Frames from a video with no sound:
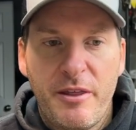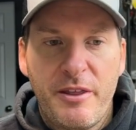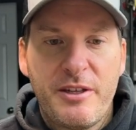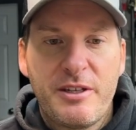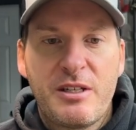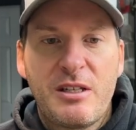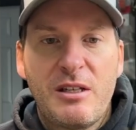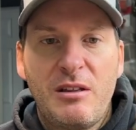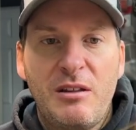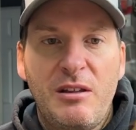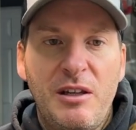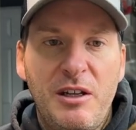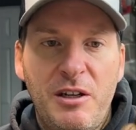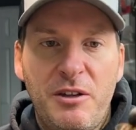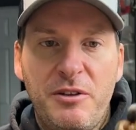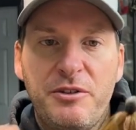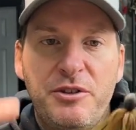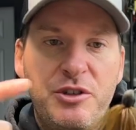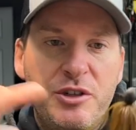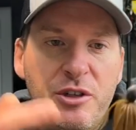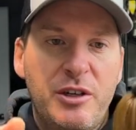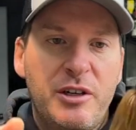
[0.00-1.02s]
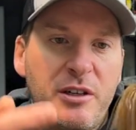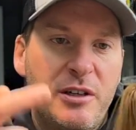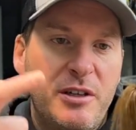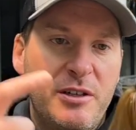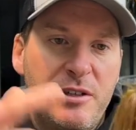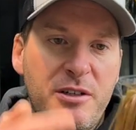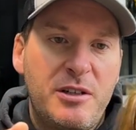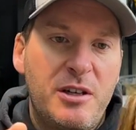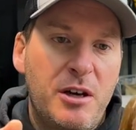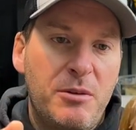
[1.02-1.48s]
this little jig
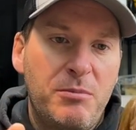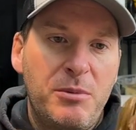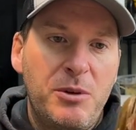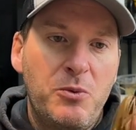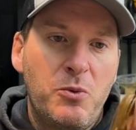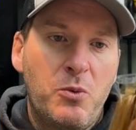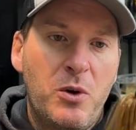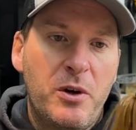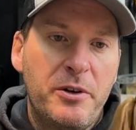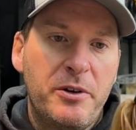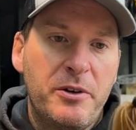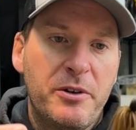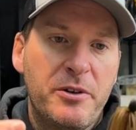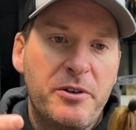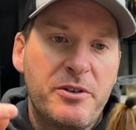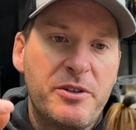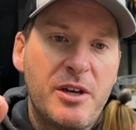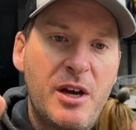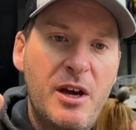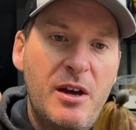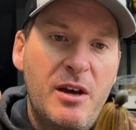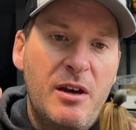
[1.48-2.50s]
has done me wonders.